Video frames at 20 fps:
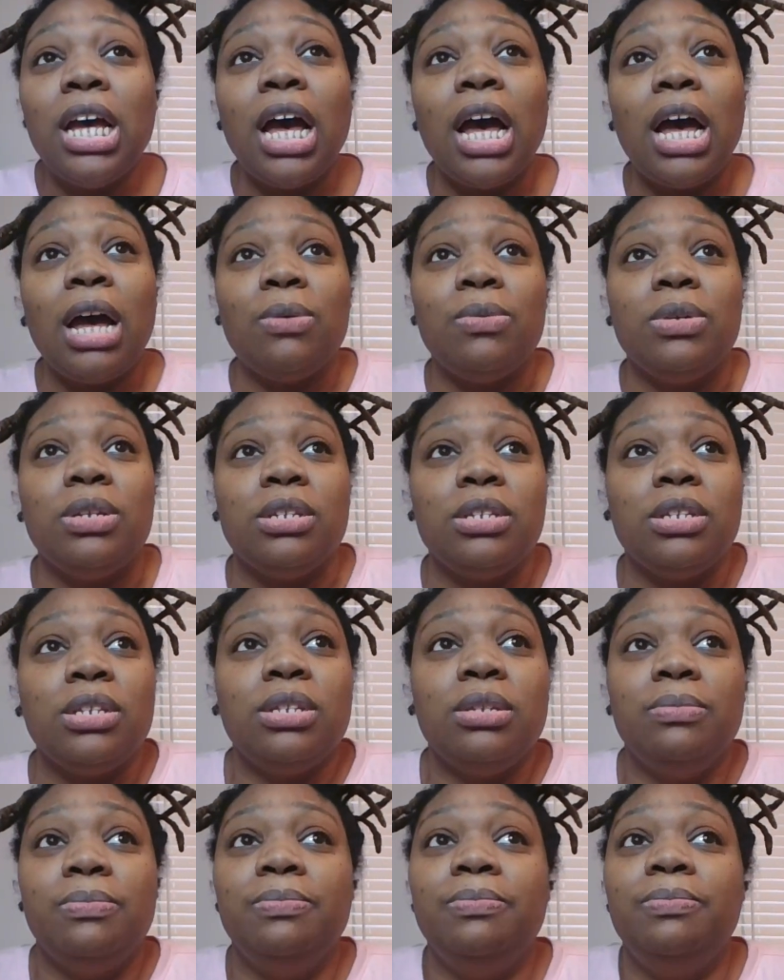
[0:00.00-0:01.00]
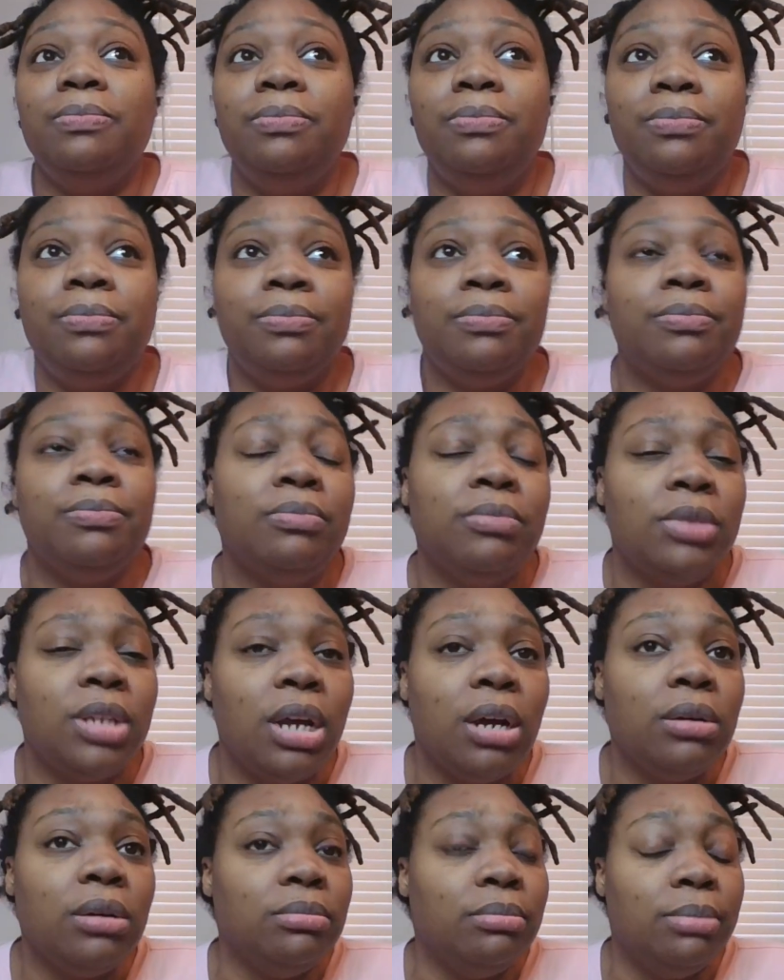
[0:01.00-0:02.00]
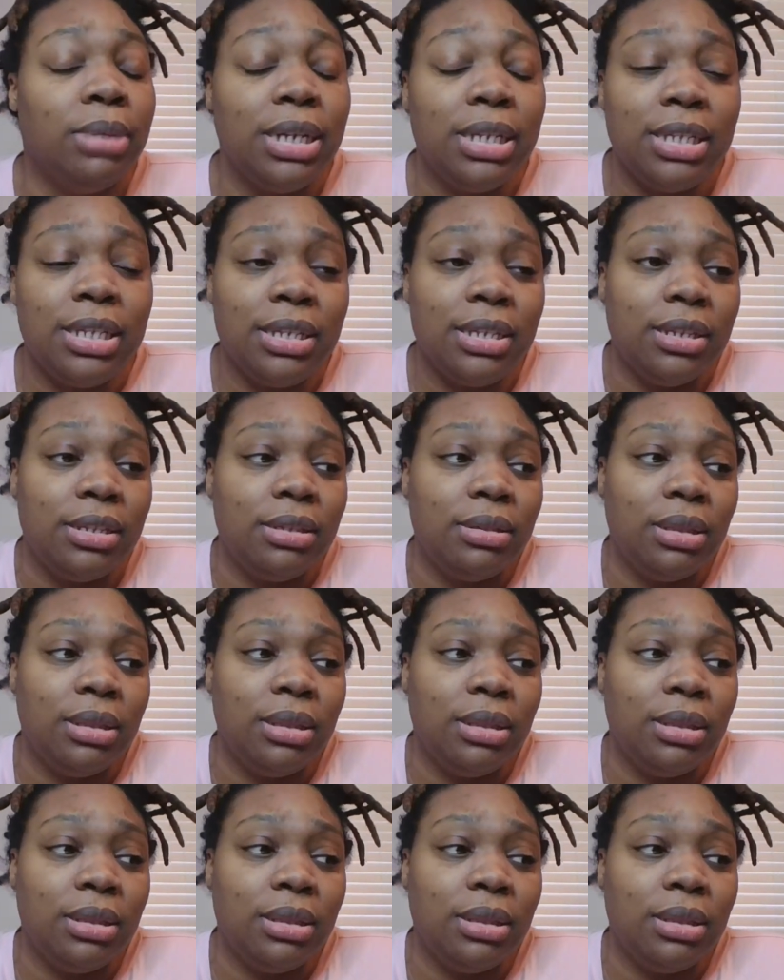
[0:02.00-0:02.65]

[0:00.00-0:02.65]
I was on buses